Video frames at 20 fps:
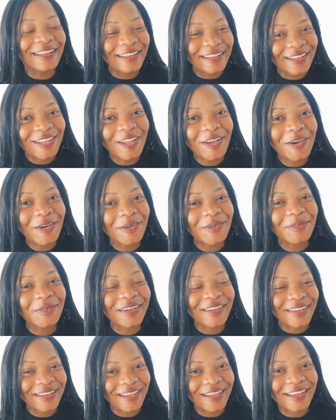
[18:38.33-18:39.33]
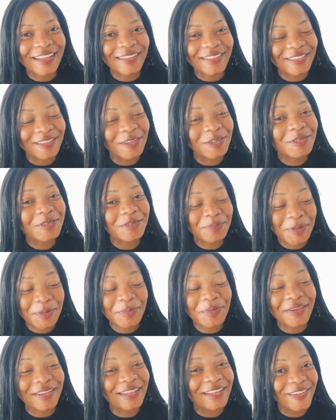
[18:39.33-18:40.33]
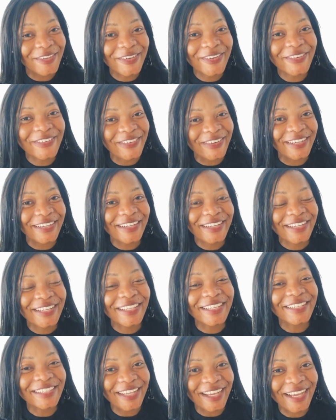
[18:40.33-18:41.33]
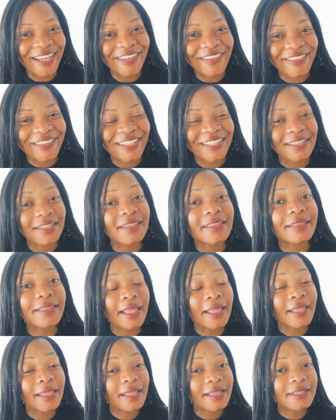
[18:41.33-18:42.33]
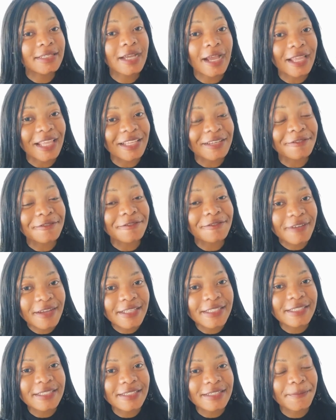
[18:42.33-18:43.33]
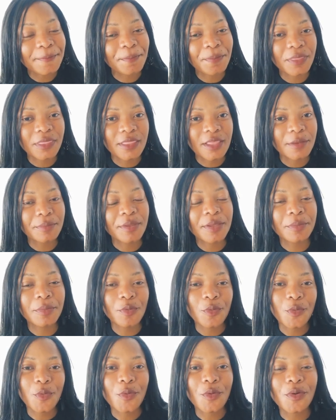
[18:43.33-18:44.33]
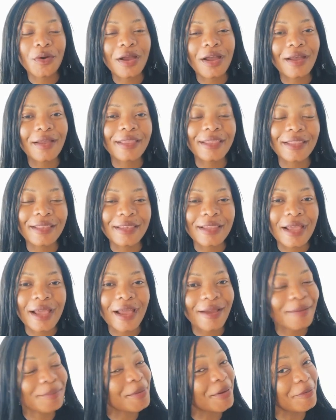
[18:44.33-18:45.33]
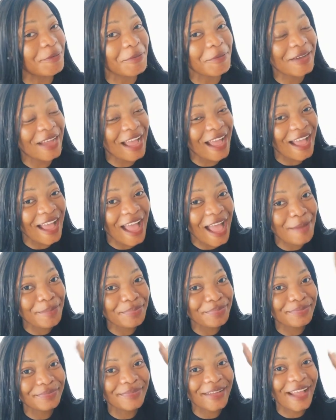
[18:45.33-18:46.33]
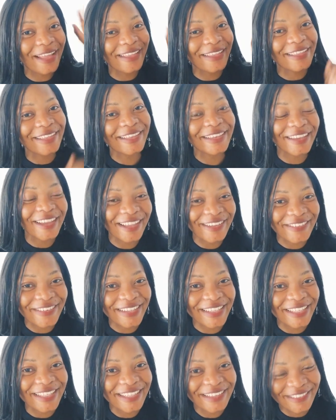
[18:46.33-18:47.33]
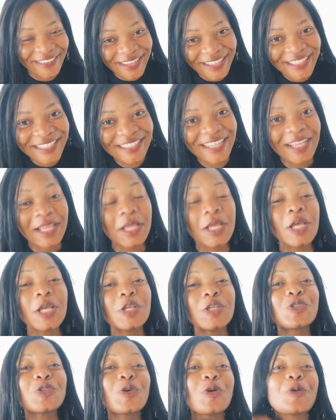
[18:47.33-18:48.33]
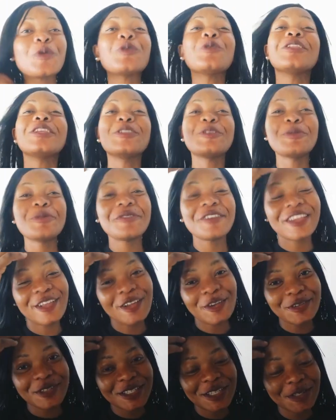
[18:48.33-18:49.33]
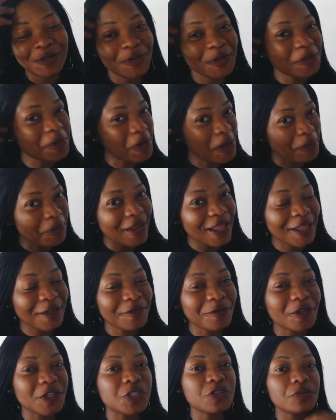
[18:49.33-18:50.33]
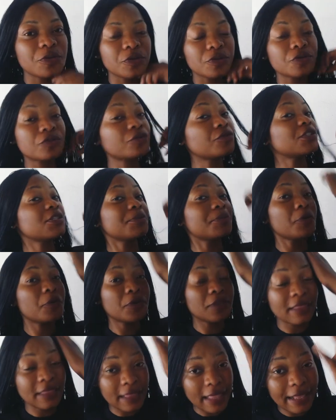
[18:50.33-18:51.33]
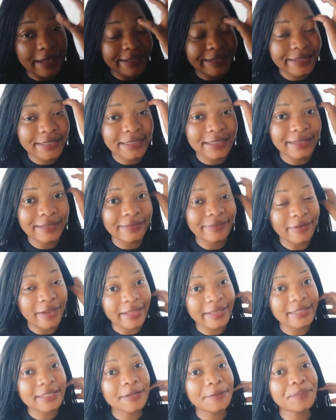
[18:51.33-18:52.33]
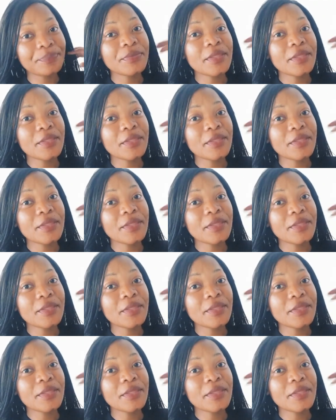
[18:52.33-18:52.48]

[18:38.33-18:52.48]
lower, those people in lower in hierarchy, they get hired first than people who are in her who are up high in hierarchy, right? So you need to be very cautious when you are applying for a job on cruise ship on that, right?